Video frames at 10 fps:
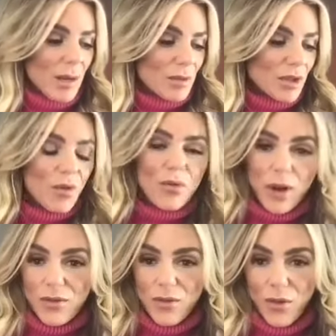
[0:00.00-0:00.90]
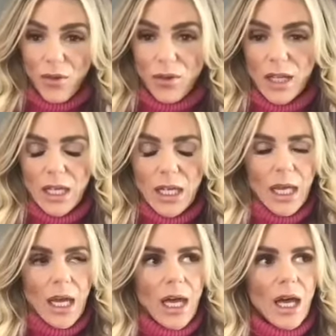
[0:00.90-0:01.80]
i'm so grateful
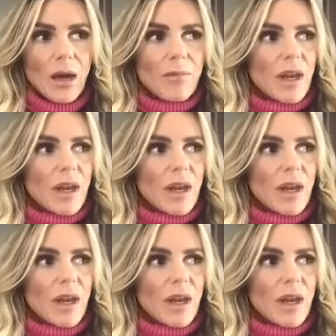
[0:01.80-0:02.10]
um,